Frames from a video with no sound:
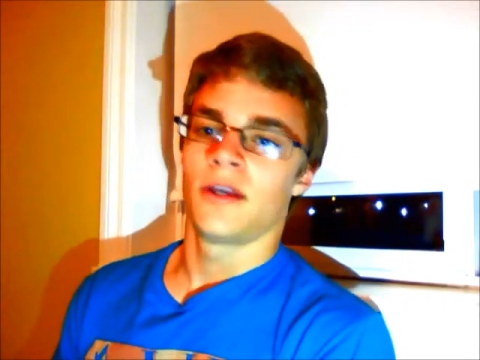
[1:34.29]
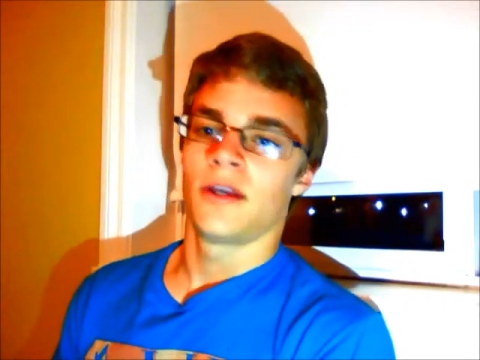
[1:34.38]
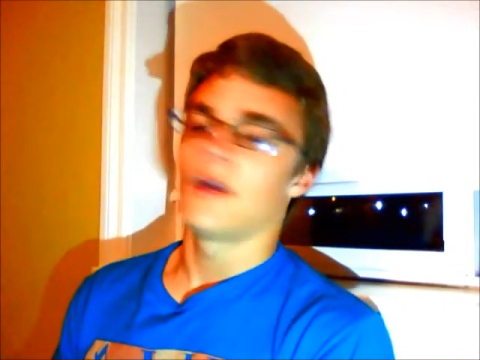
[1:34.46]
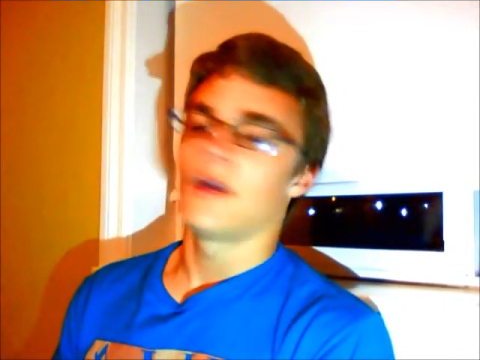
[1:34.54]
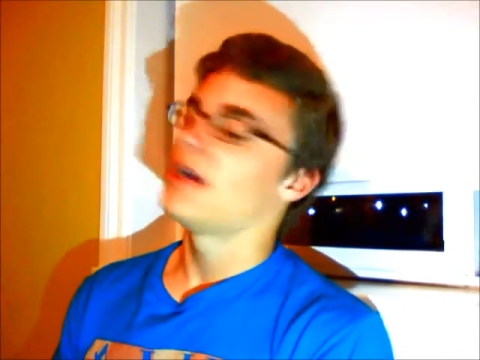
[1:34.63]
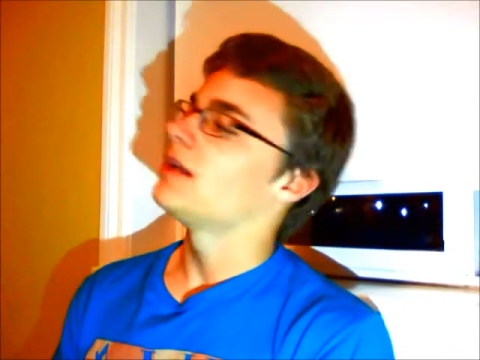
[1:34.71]

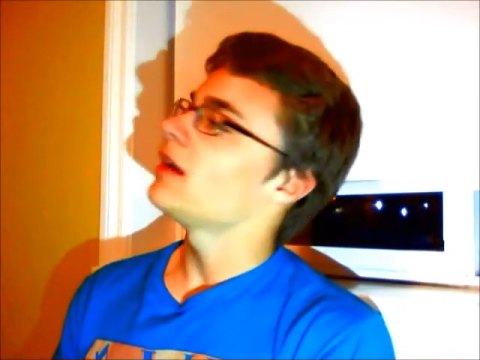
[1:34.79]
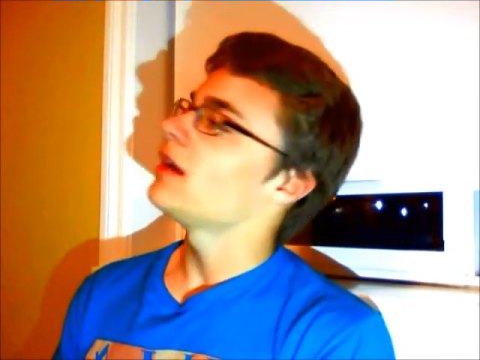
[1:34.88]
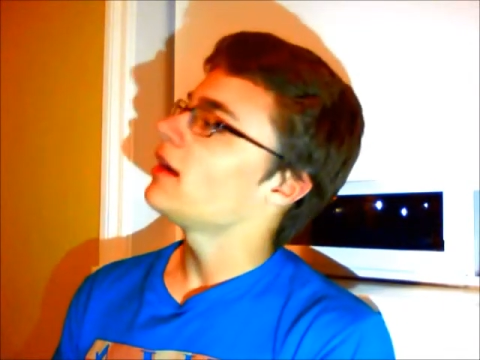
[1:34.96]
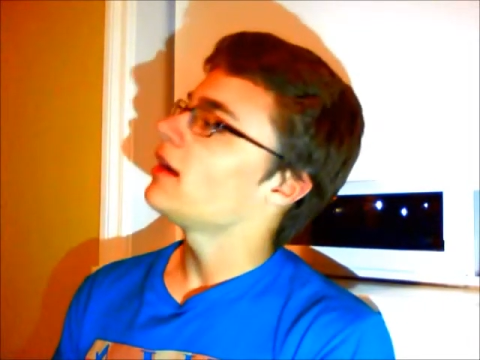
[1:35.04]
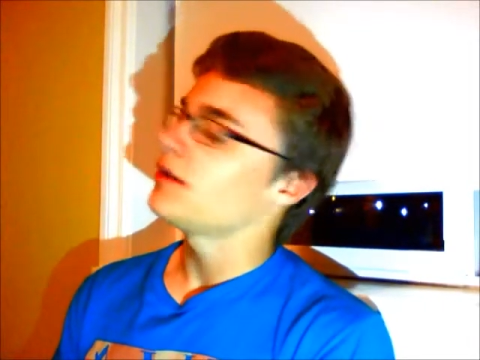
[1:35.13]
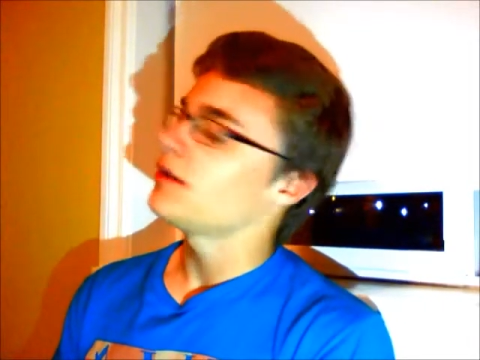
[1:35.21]
And
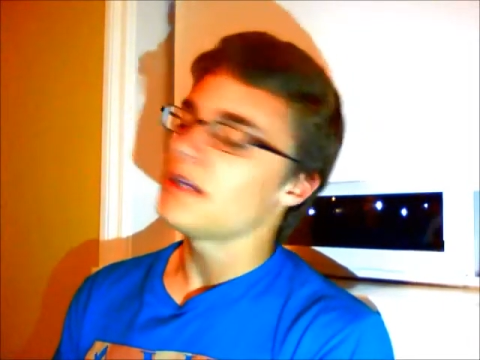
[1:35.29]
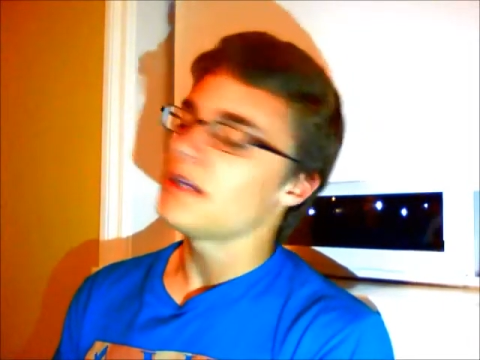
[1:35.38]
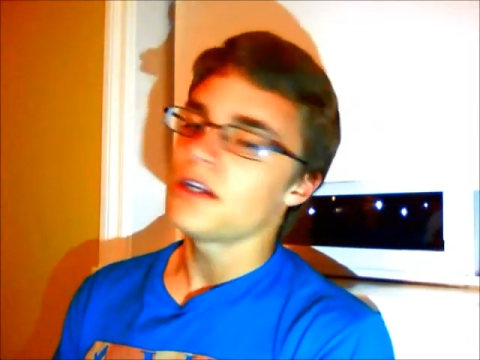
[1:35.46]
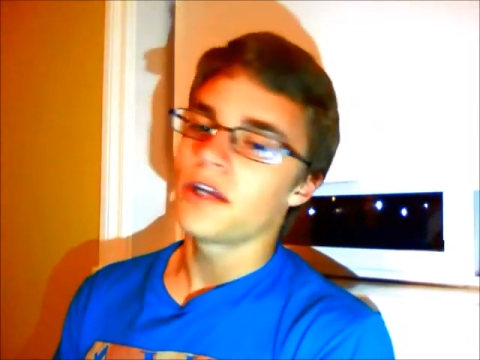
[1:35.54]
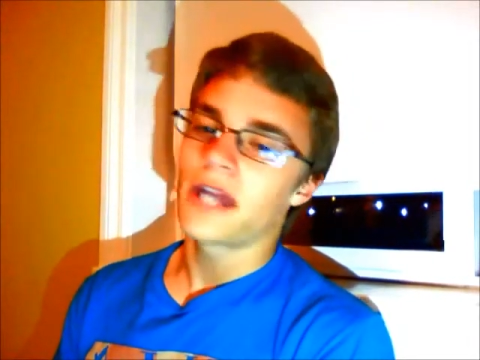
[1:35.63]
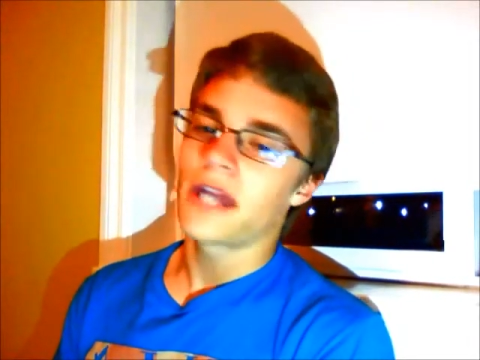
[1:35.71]
I think
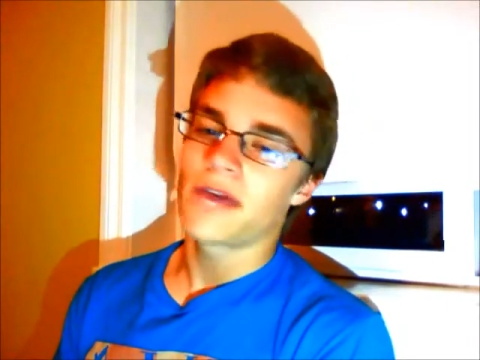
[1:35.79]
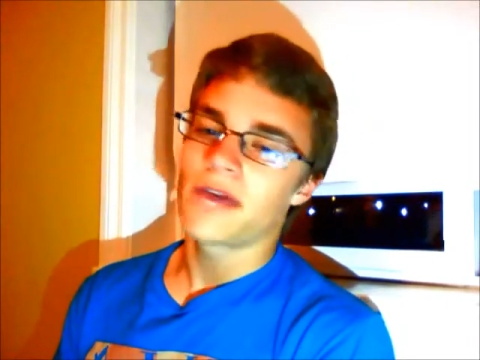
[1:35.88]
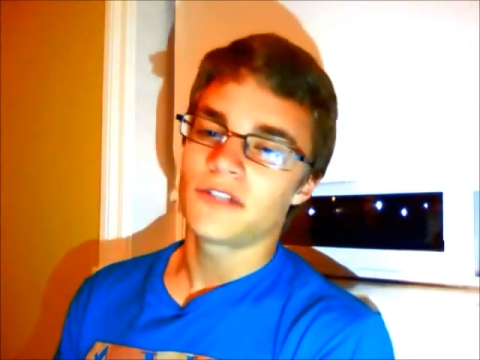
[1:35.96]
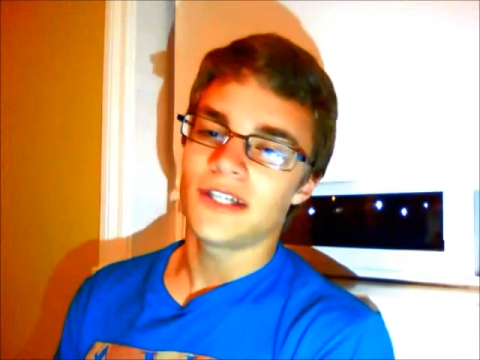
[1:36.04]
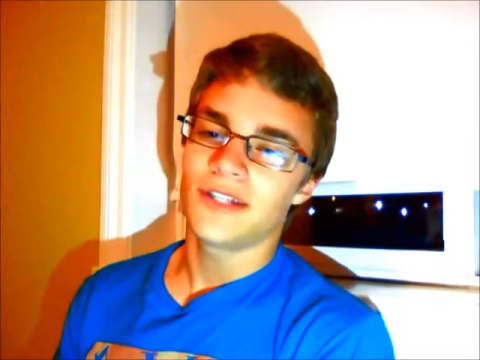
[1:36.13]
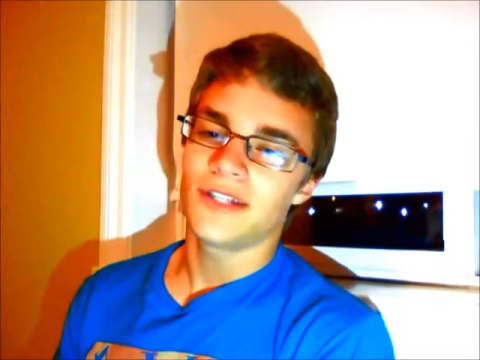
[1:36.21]
you're gonna have
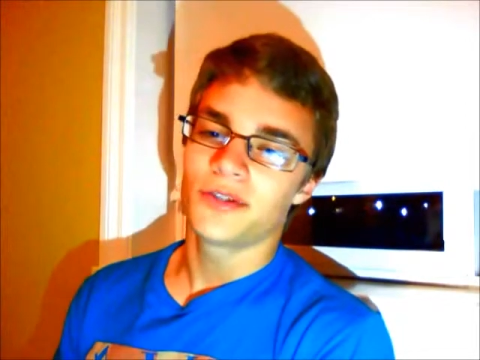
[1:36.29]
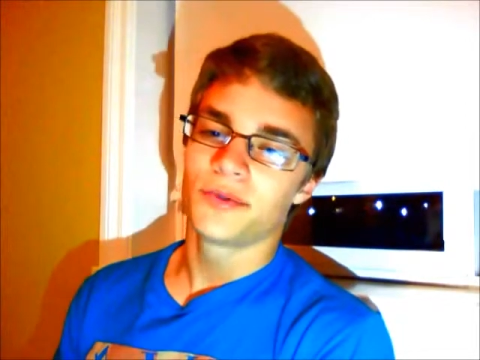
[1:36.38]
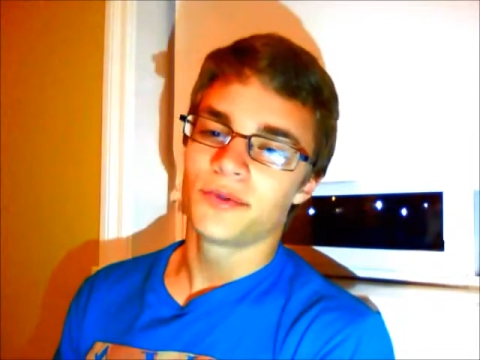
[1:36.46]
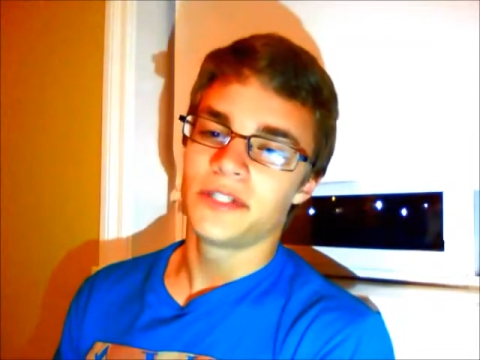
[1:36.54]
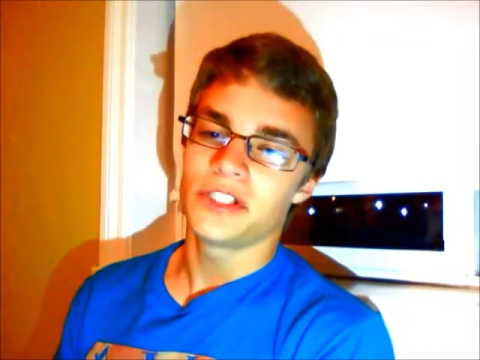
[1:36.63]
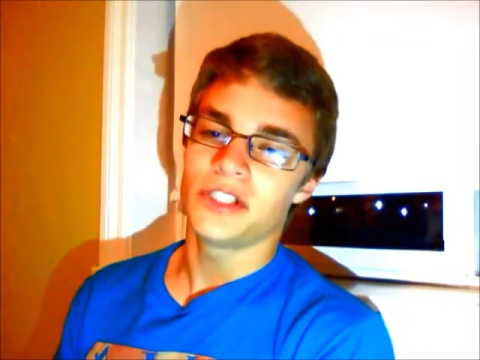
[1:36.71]
to eat 3